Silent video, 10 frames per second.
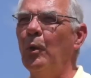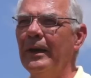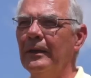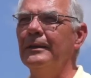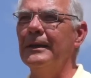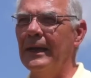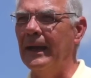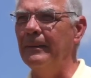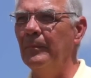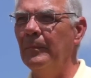a point in
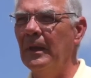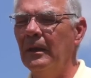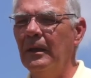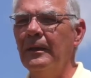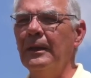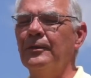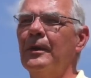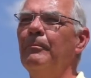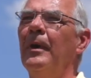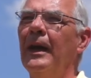time that
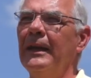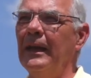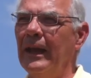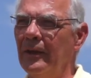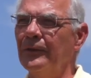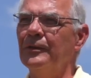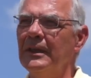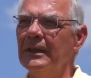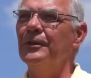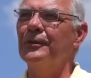somebody else
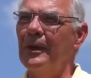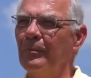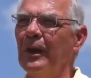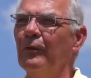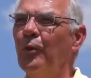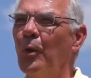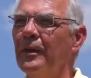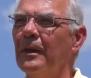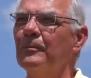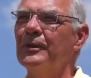did something
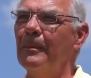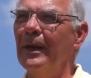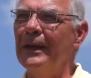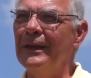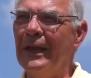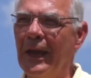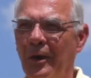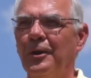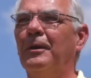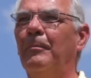for them, somebody
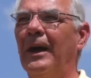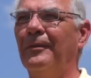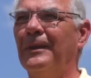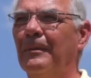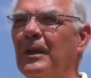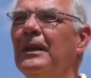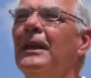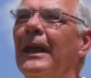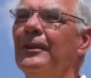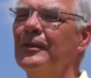cared about them,
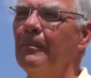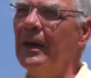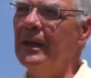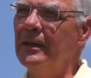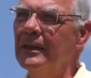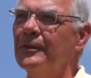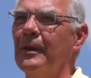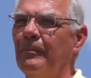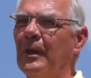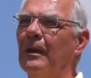and somebody did
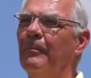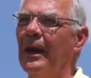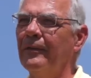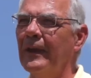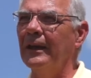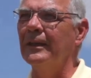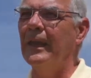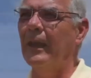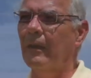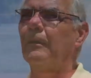something about that
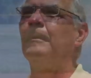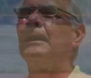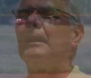care.